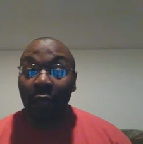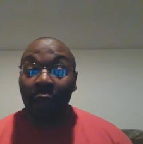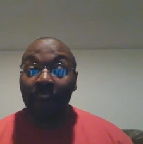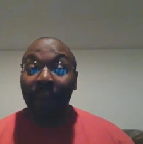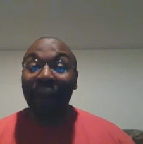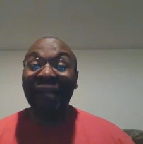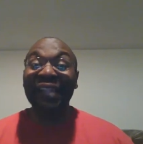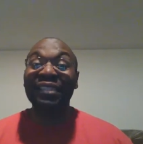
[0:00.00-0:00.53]

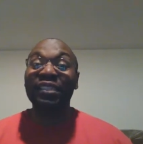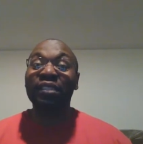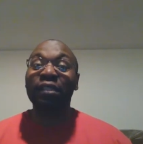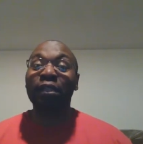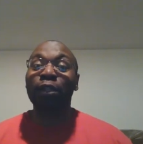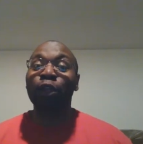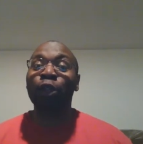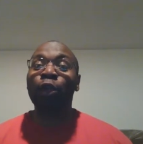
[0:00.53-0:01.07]
But the
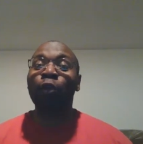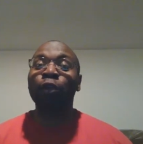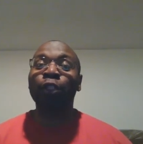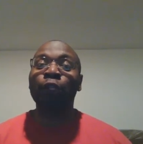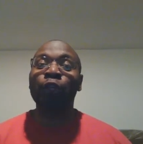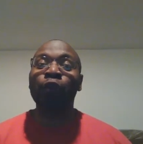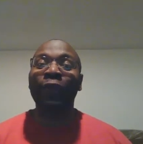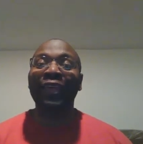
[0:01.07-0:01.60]
closer
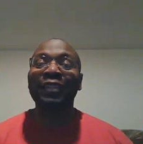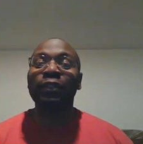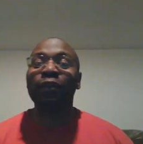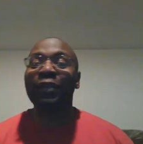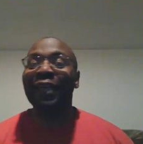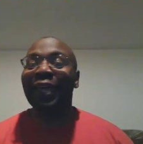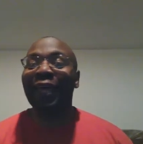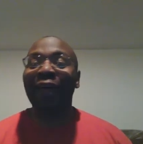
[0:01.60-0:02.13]
you get to
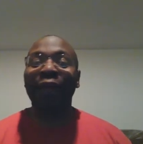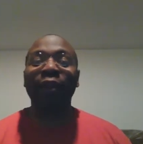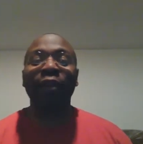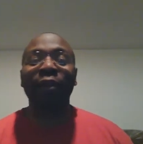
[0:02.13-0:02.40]
God,